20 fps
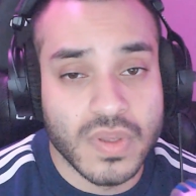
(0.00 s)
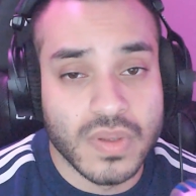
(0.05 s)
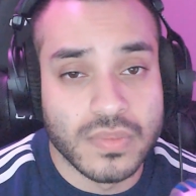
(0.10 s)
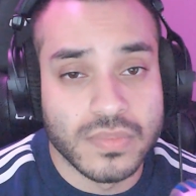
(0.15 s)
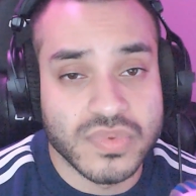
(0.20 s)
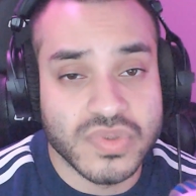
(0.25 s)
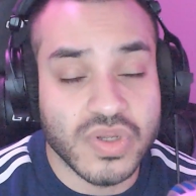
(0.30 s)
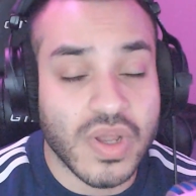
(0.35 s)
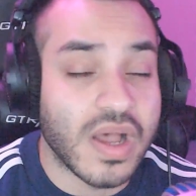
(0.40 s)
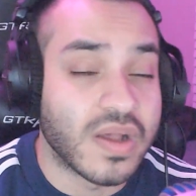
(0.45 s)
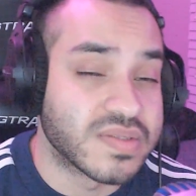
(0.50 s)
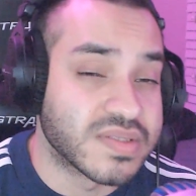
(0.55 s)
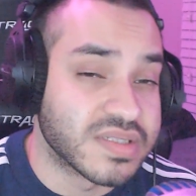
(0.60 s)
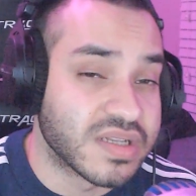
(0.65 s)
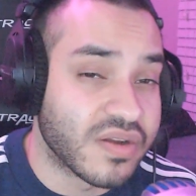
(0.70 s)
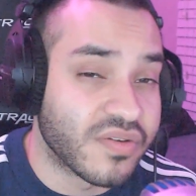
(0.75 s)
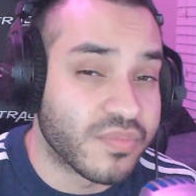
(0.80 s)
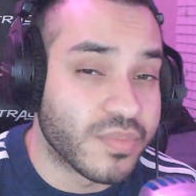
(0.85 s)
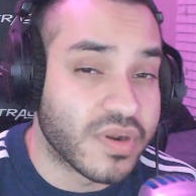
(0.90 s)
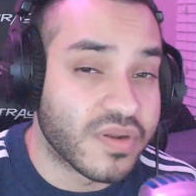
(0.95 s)
So how is the
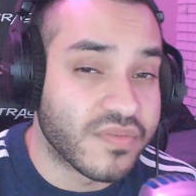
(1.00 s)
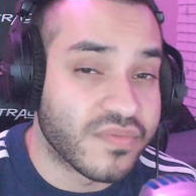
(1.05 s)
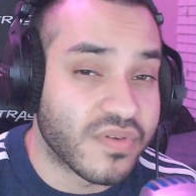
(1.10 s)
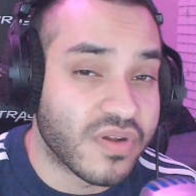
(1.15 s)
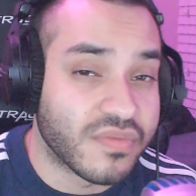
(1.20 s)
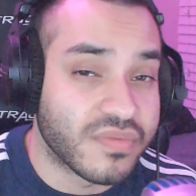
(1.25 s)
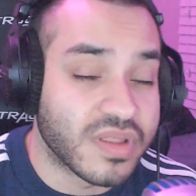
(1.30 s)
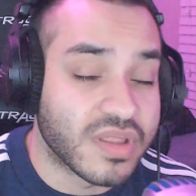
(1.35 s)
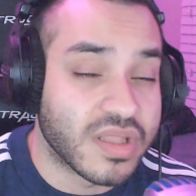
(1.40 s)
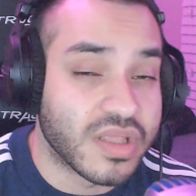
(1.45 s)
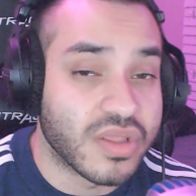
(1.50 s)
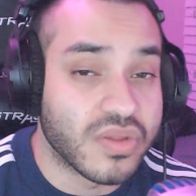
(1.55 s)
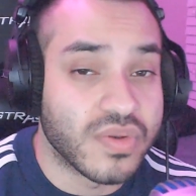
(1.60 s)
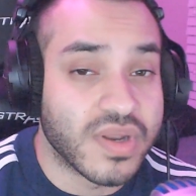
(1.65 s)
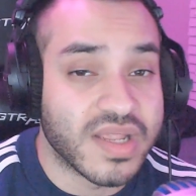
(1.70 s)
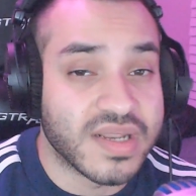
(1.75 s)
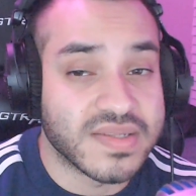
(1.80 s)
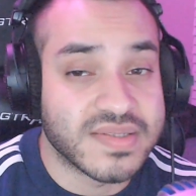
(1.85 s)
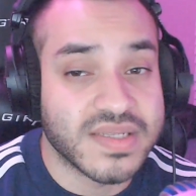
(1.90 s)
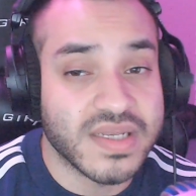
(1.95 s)
government involved in the
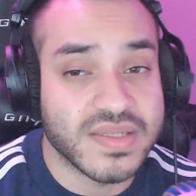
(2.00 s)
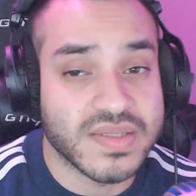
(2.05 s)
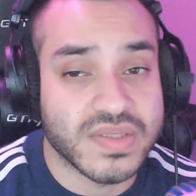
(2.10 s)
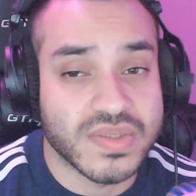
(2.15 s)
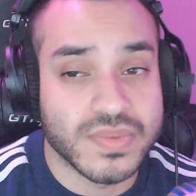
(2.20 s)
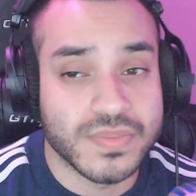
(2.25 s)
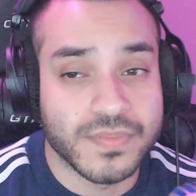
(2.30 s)
United States?